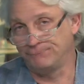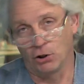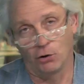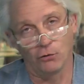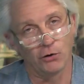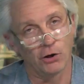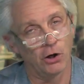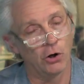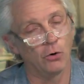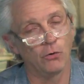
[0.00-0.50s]

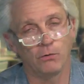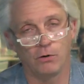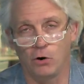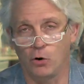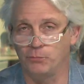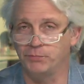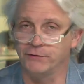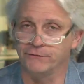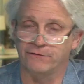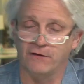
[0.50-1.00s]
Don't know.
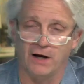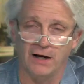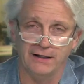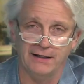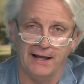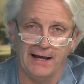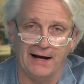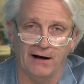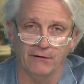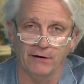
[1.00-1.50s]
Hope to find
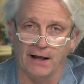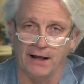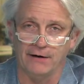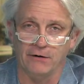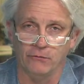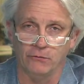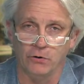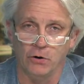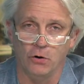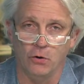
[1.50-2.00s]
out. I
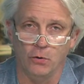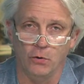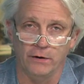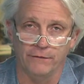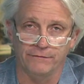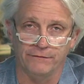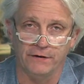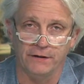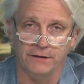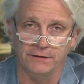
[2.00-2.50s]
don't know
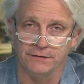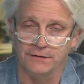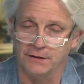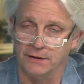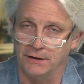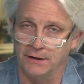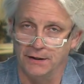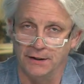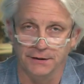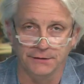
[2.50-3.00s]
if he's
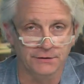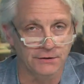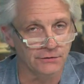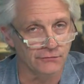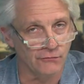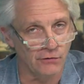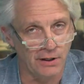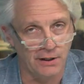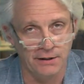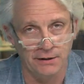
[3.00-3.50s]
just
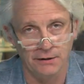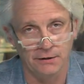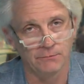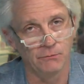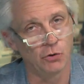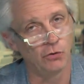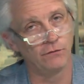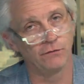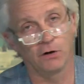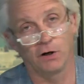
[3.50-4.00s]
ready to
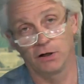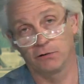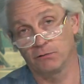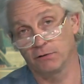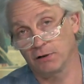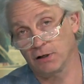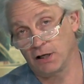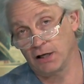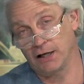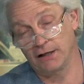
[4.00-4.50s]
move on with
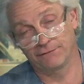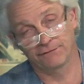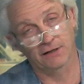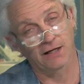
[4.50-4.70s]
life.